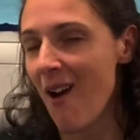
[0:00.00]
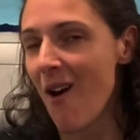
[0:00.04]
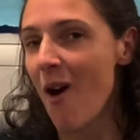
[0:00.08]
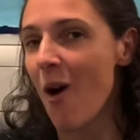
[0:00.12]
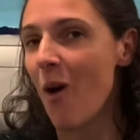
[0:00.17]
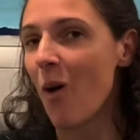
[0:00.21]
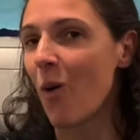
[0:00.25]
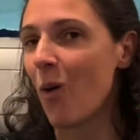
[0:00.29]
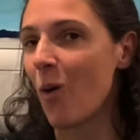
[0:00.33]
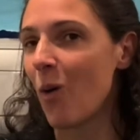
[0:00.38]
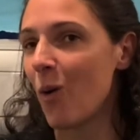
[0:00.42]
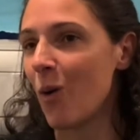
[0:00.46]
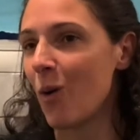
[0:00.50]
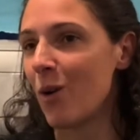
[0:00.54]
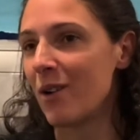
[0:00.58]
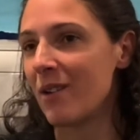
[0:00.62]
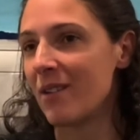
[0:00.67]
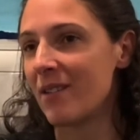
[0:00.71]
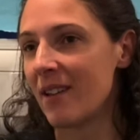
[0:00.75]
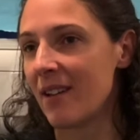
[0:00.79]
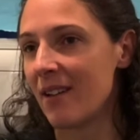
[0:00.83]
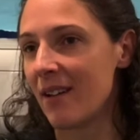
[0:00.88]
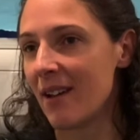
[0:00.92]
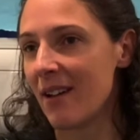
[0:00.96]
or
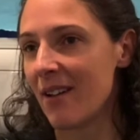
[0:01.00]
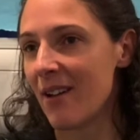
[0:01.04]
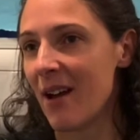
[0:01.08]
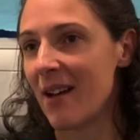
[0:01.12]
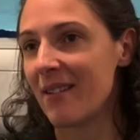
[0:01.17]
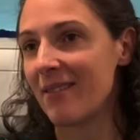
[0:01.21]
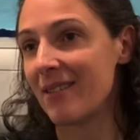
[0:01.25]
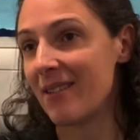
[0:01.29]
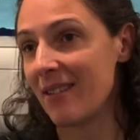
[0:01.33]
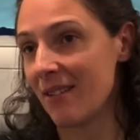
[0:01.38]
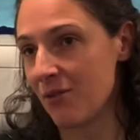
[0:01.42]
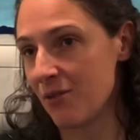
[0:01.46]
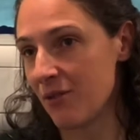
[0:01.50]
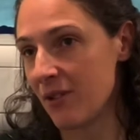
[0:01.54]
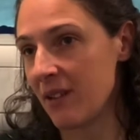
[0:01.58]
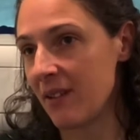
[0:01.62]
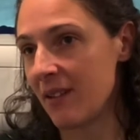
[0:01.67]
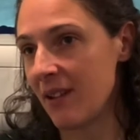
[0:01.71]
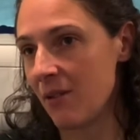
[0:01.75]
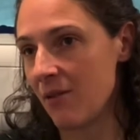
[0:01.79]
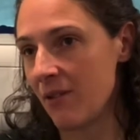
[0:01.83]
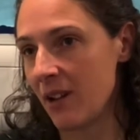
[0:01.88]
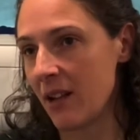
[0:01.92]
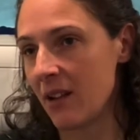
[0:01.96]
there are different
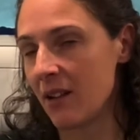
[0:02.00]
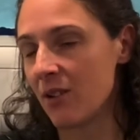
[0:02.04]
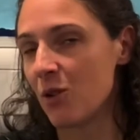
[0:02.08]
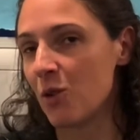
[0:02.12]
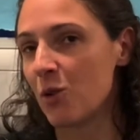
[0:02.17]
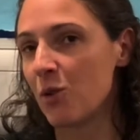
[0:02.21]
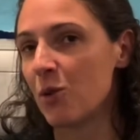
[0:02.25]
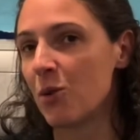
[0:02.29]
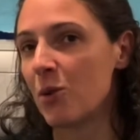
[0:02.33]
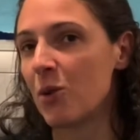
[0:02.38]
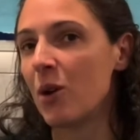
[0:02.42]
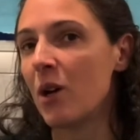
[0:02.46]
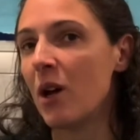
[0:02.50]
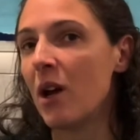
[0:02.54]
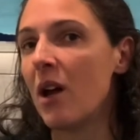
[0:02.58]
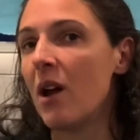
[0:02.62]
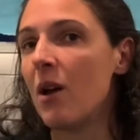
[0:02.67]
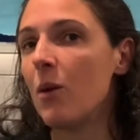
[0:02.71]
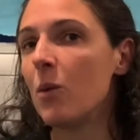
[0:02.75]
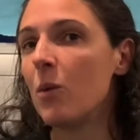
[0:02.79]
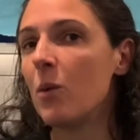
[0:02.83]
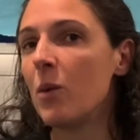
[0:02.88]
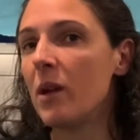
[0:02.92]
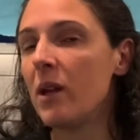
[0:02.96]
events. So
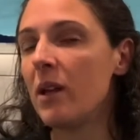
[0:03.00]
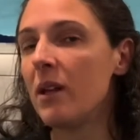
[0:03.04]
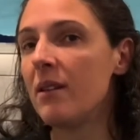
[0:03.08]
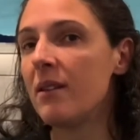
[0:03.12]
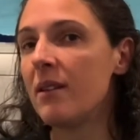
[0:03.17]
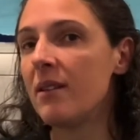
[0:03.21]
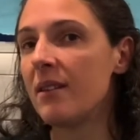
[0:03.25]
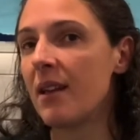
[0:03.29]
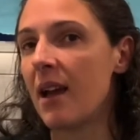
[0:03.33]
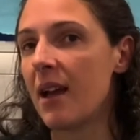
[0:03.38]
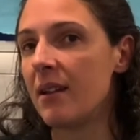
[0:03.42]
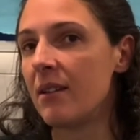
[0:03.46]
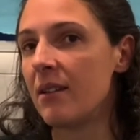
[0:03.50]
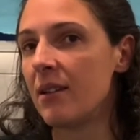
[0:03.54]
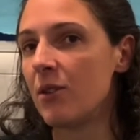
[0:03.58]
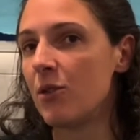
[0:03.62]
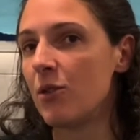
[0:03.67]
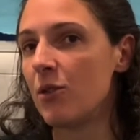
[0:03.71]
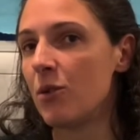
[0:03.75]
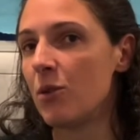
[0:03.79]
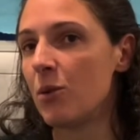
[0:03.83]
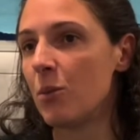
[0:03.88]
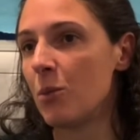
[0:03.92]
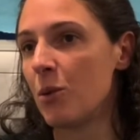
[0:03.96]
we decided
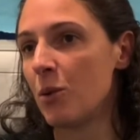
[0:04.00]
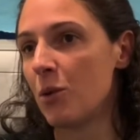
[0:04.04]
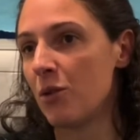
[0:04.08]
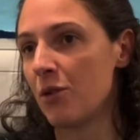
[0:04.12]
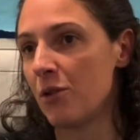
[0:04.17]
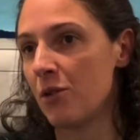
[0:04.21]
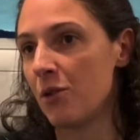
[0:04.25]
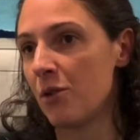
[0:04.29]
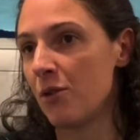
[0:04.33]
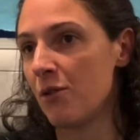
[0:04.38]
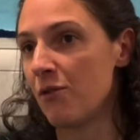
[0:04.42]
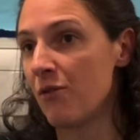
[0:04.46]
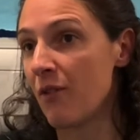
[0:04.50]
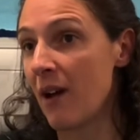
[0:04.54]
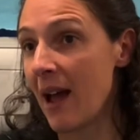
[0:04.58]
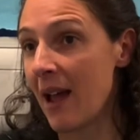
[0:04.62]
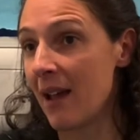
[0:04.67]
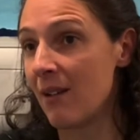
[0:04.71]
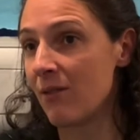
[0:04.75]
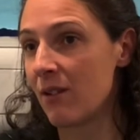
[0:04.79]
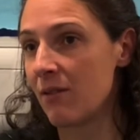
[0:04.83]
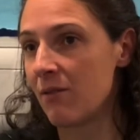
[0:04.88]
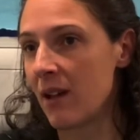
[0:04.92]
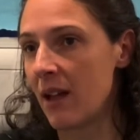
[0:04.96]
to put through
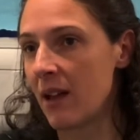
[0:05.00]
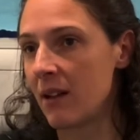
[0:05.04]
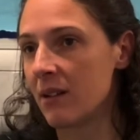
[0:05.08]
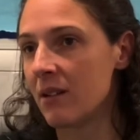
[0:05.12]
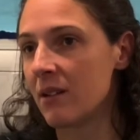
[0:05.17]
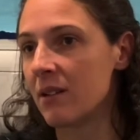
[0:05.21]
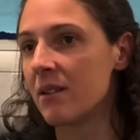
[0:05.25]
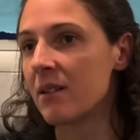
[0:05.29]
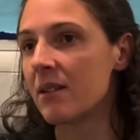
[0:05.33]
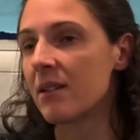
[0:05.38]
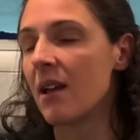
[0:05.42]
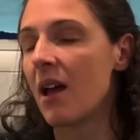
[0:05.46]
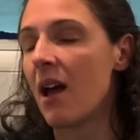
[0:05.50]
five events